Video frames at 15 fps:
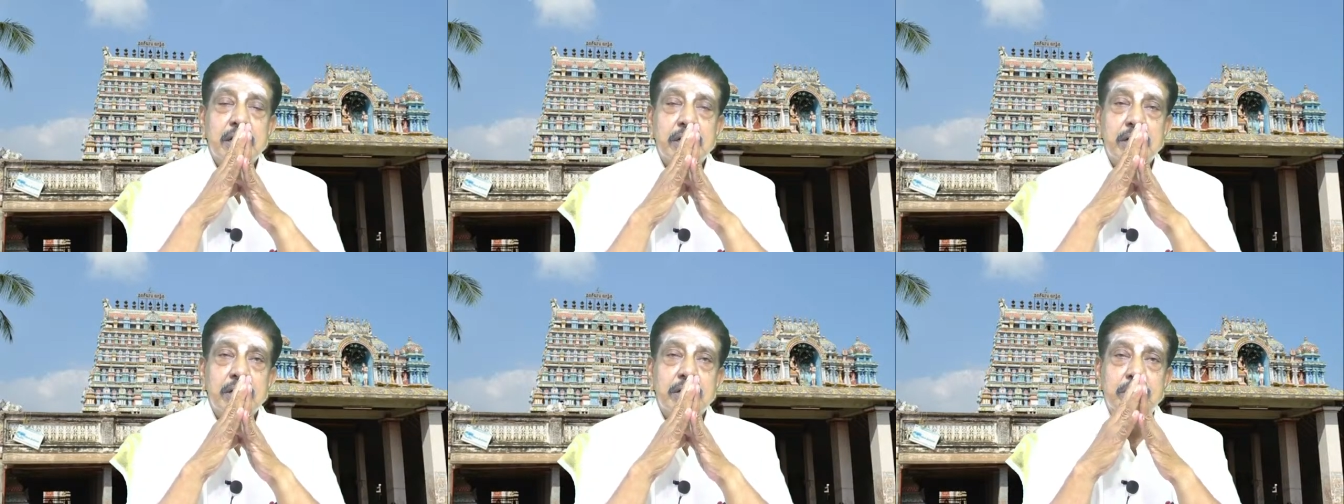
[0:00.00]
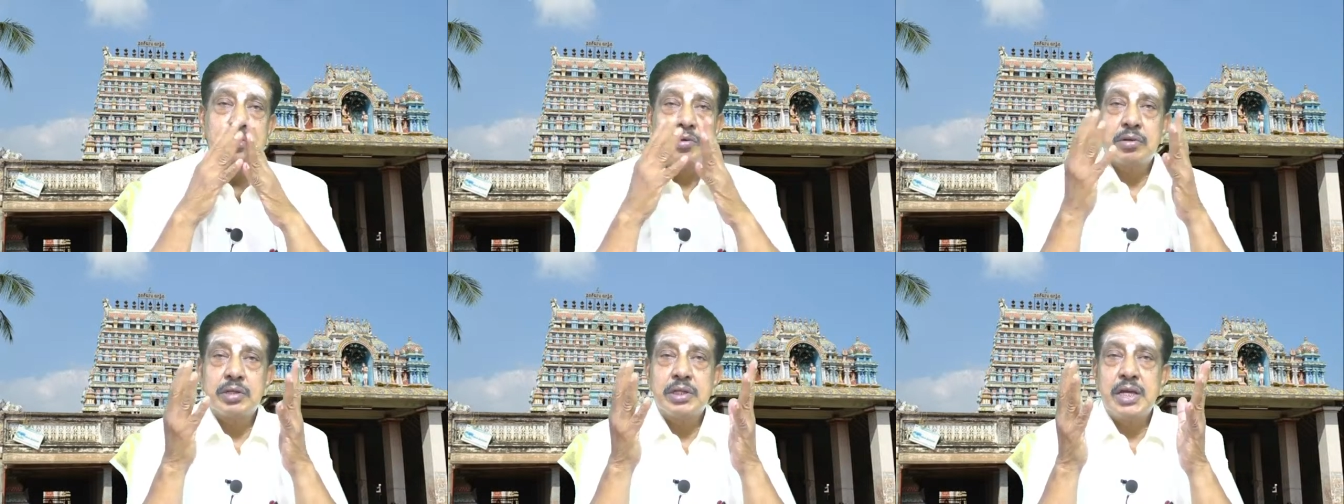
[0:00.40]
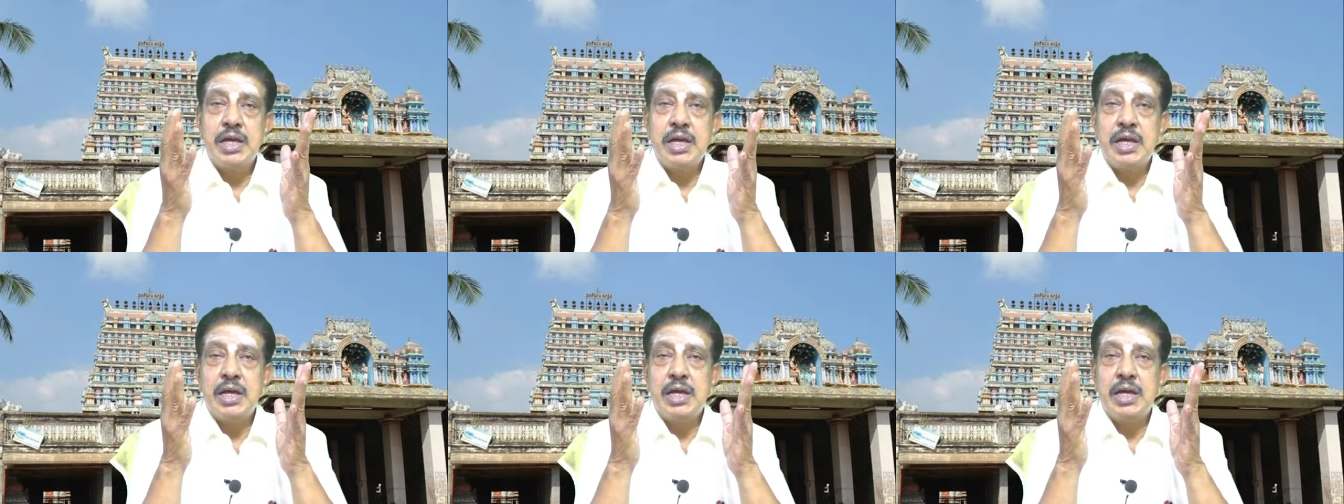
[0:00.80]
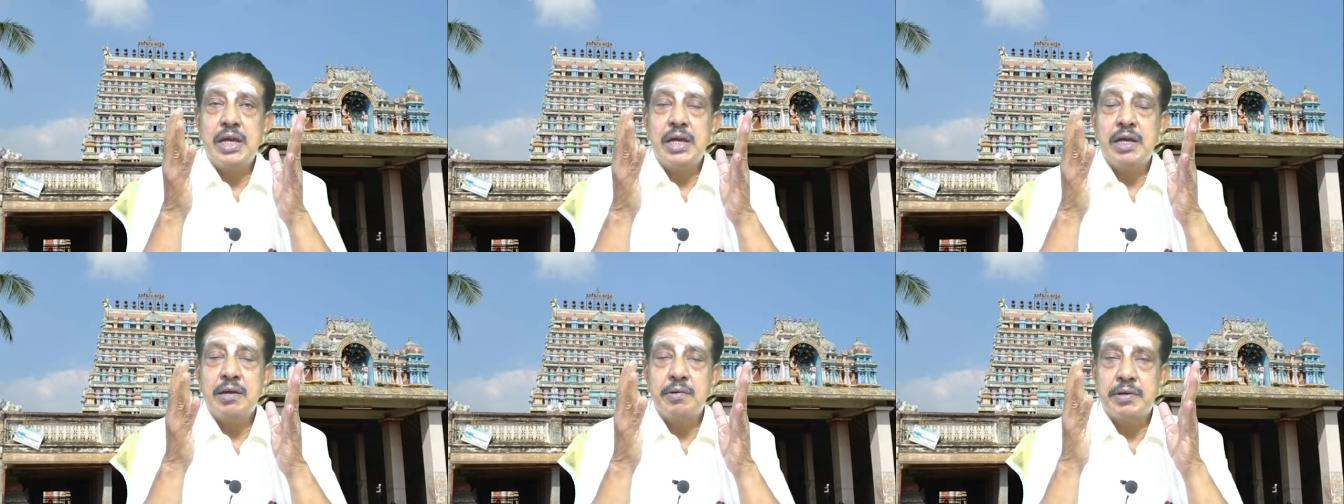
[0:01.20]
So
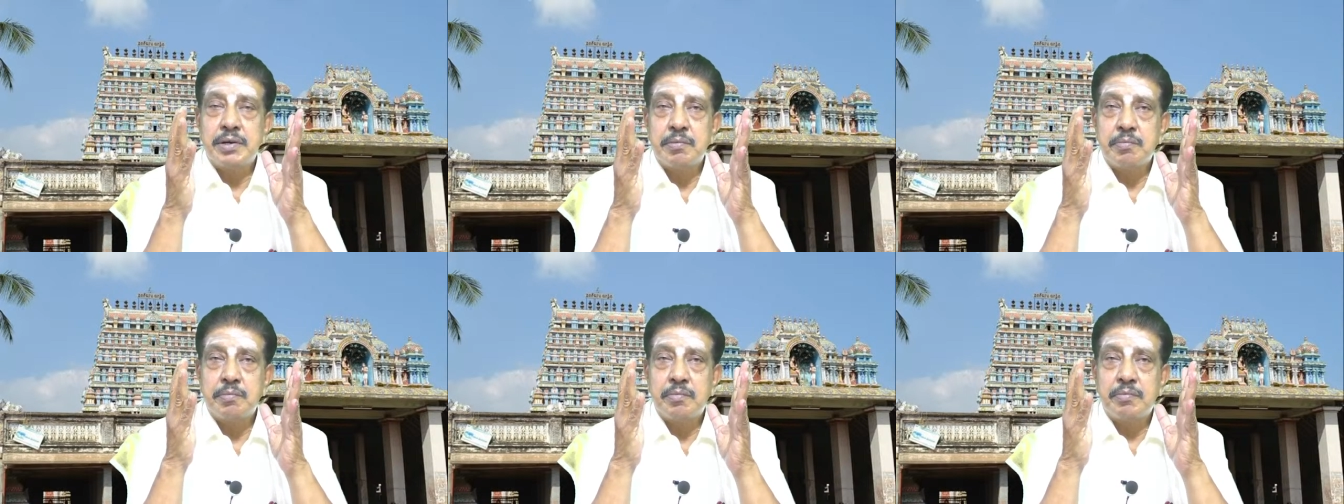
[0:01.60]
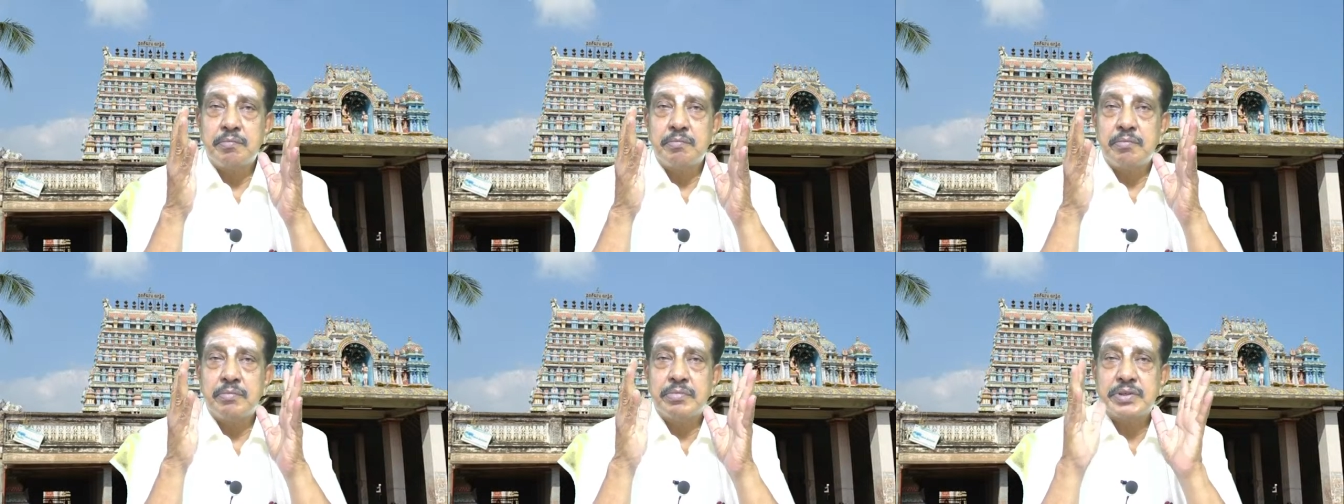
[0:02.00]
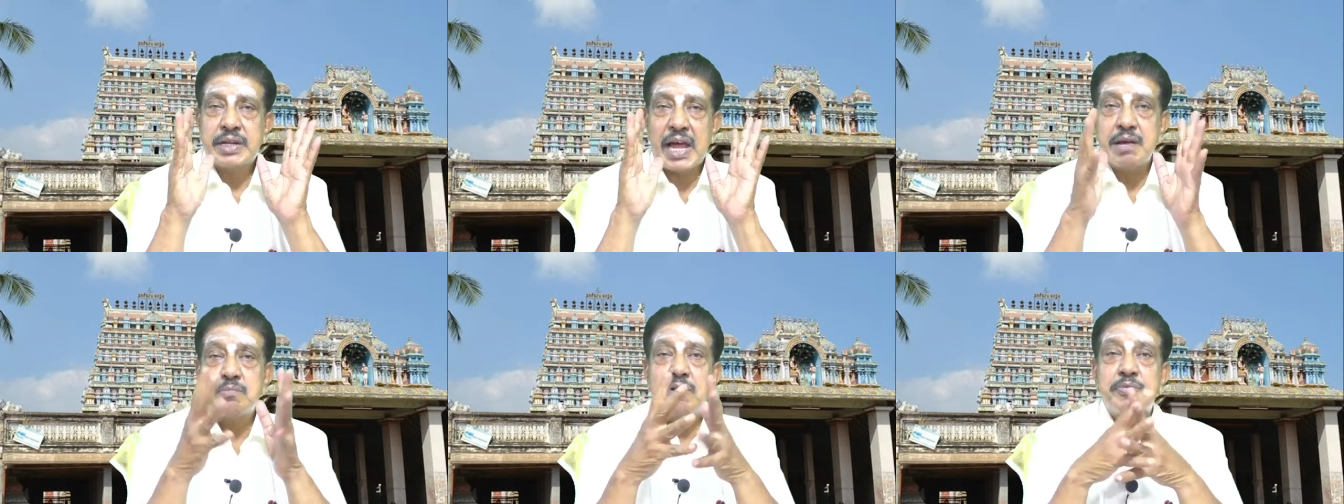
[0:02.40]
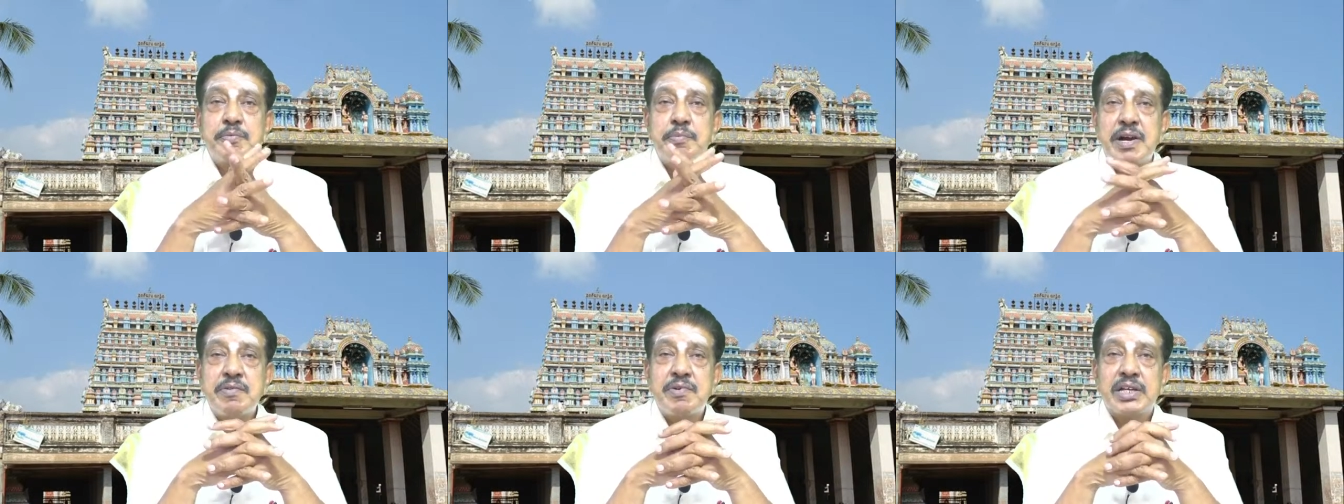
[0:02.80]
the time of
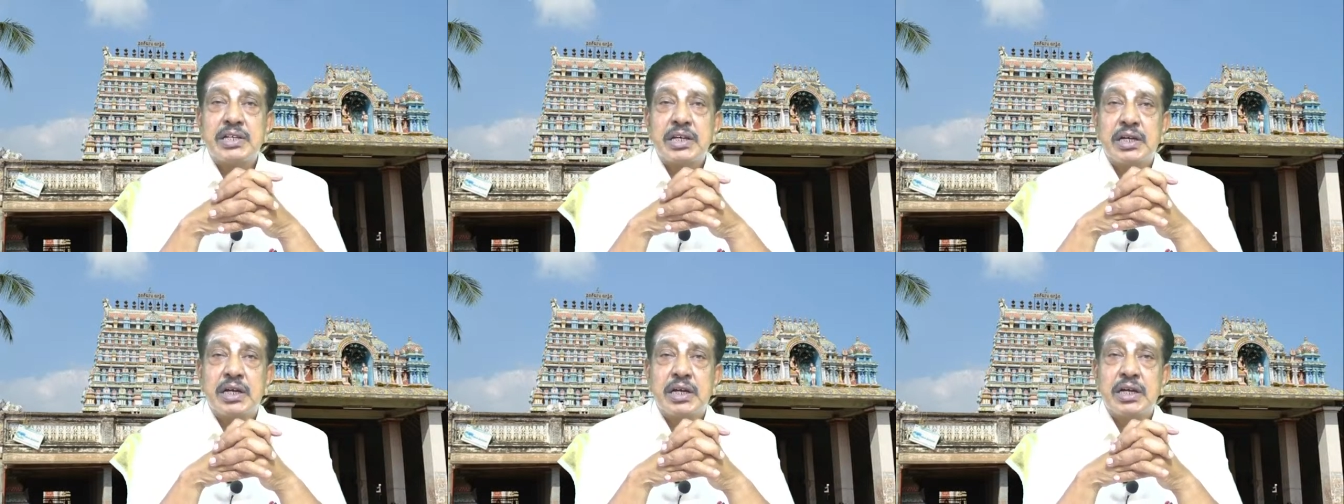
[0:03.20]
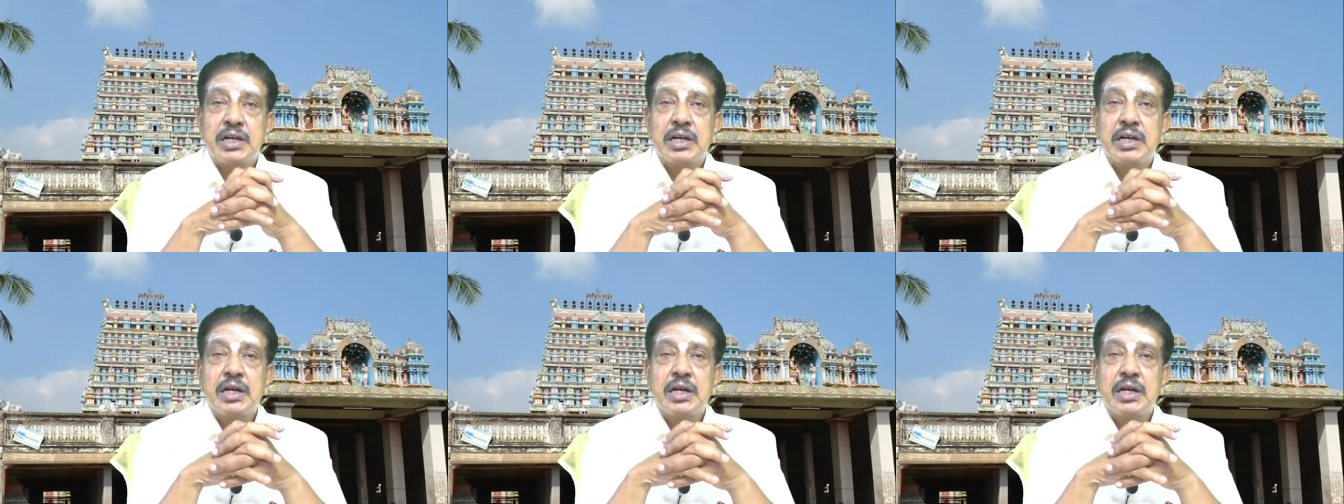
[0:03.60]
Manivasagar